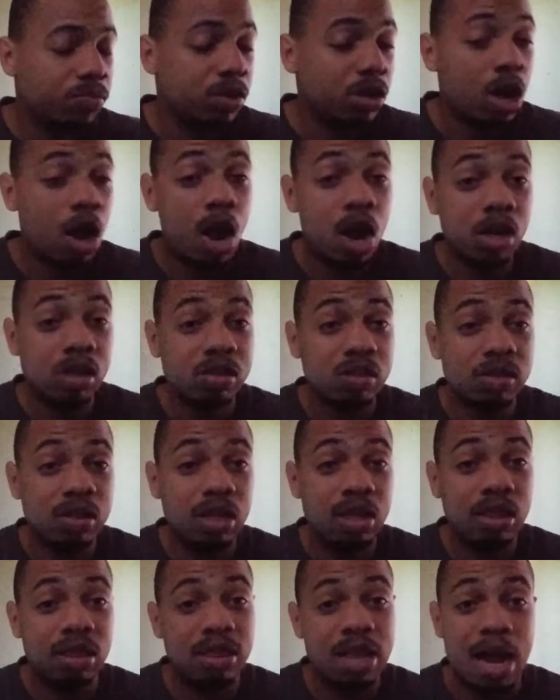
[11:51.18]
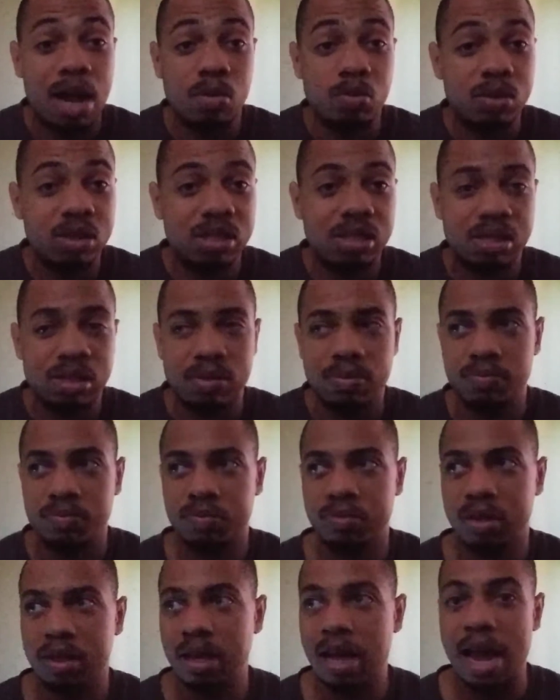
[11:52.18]
honestly, that was
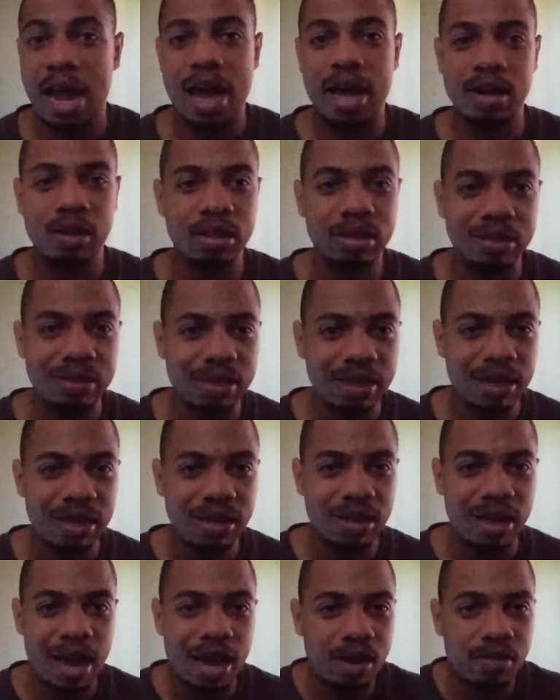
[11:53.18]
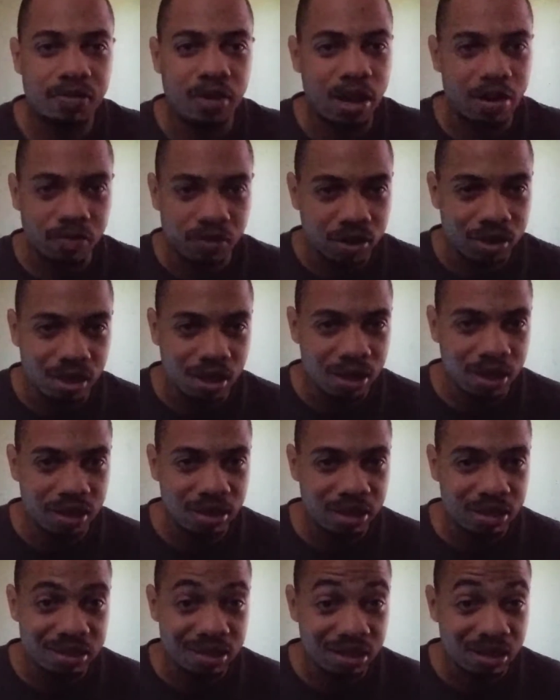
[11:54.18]
out of everything in
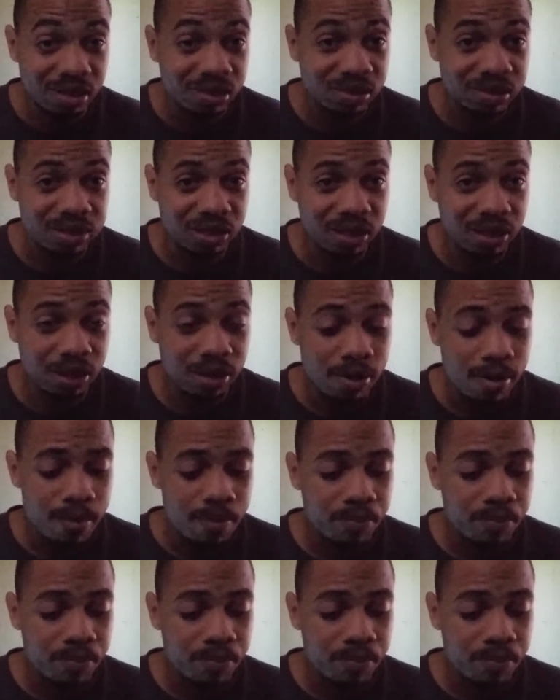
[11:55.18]
the DLC,